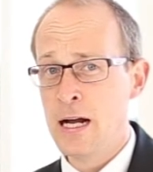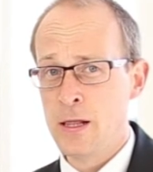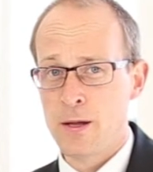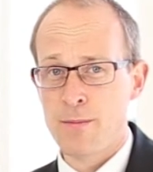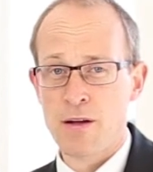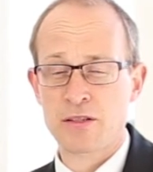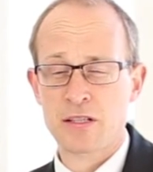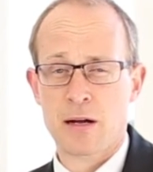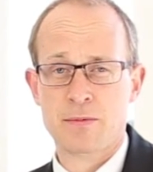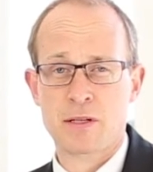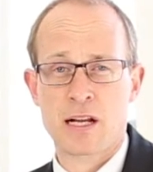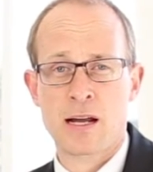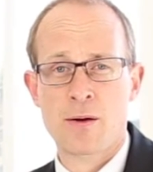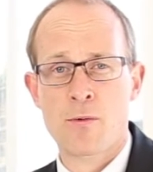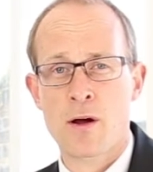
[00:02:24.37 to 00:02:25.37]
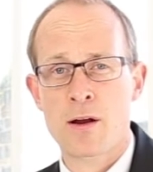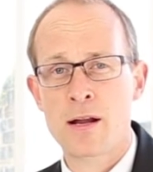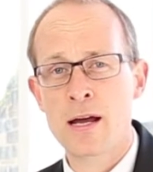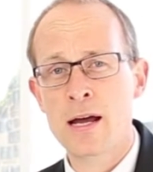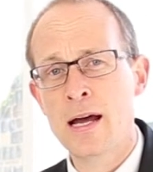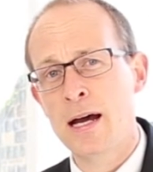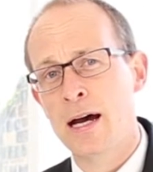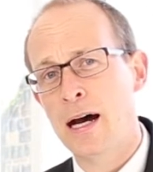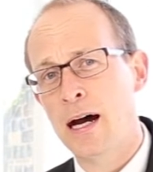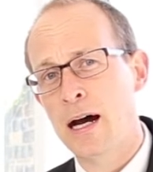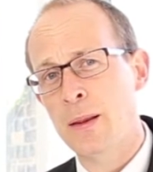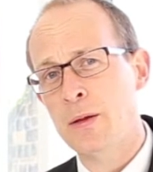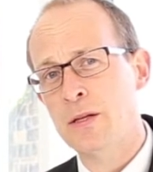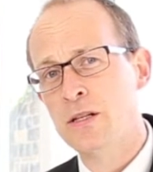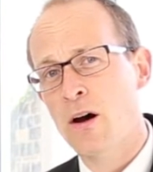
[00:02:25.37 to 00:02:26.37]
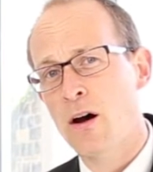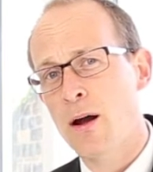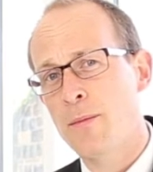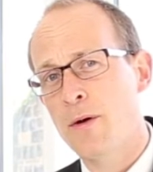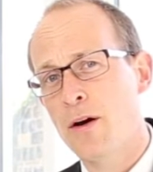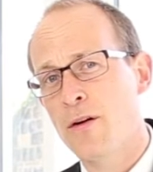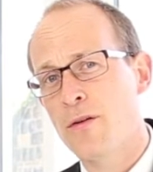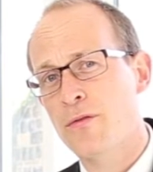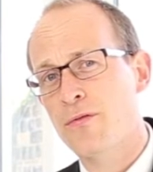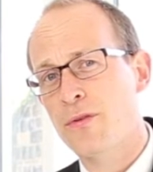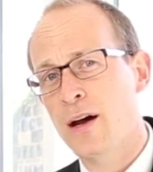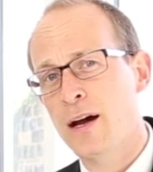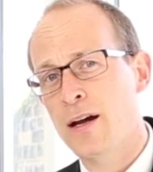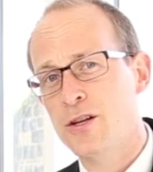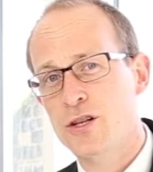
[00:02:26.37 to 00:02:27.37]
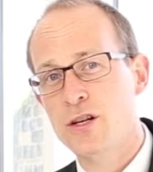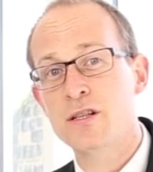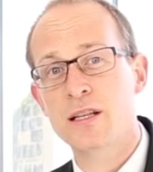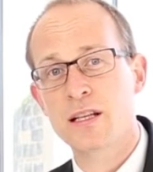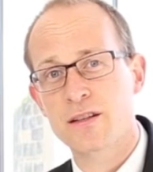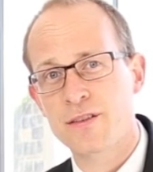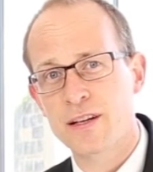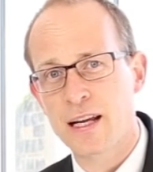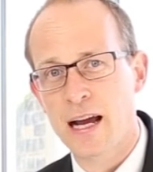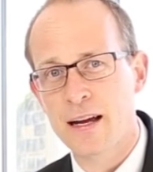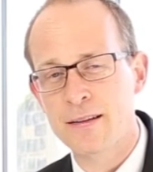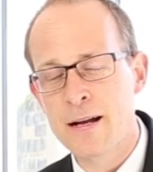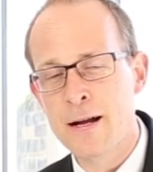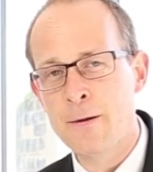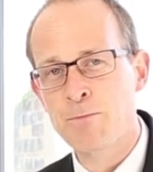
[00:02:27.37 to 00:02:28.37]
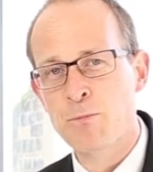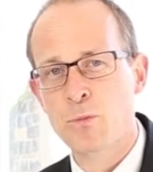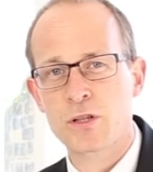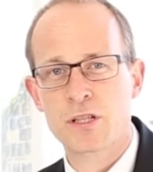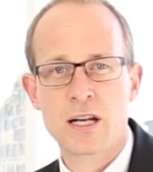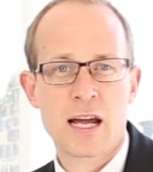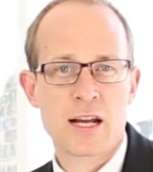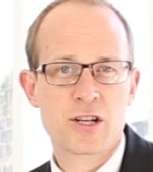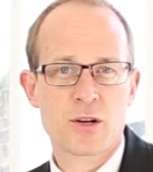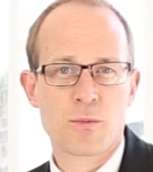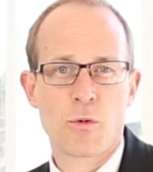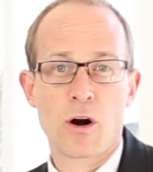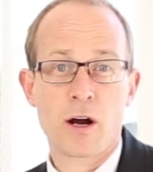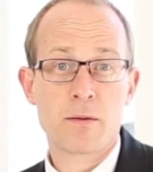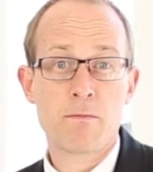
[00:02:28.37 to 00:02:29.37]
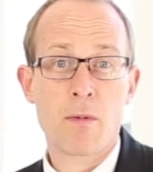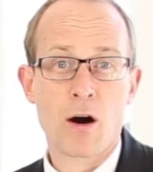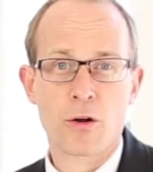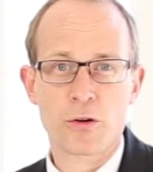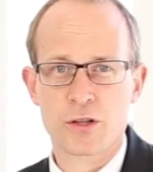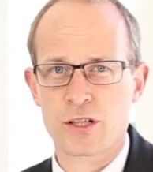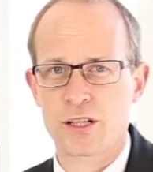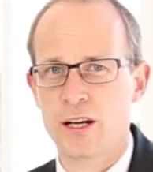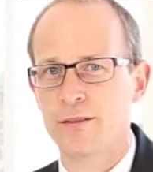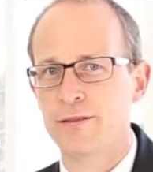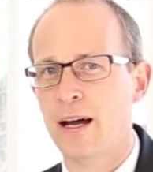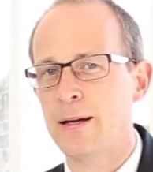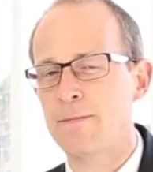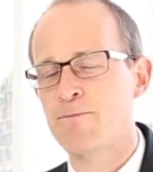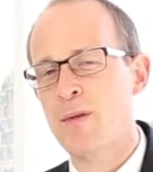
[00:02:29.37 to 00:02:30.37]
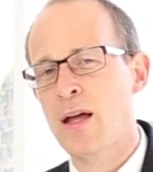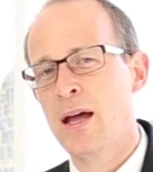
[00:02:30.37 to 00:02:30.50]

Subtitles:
The most up-to-date one at the time of shooting this video was the nationwide March survey.